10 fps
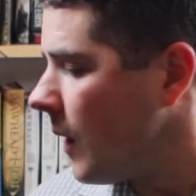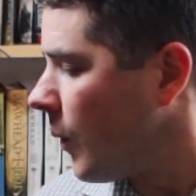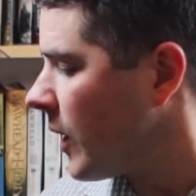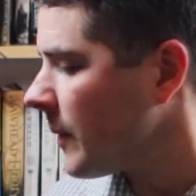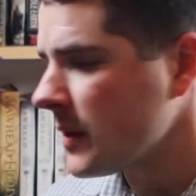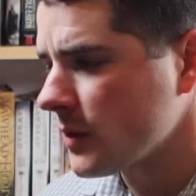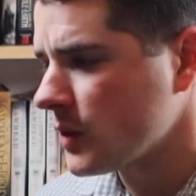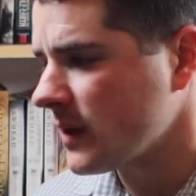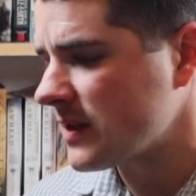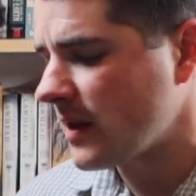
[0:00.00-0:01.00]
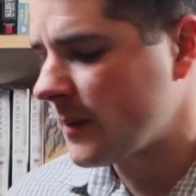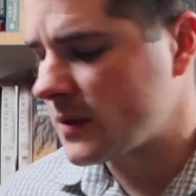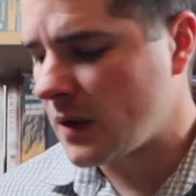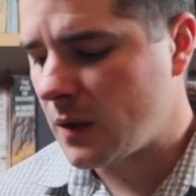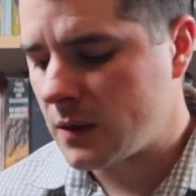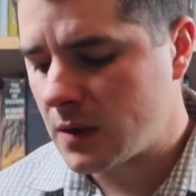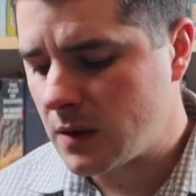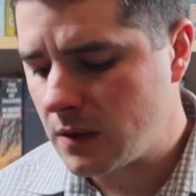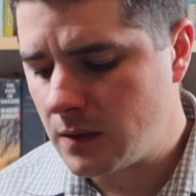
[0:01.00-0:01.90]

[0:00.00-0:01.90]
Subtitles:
We hope that you enjoyed this episode.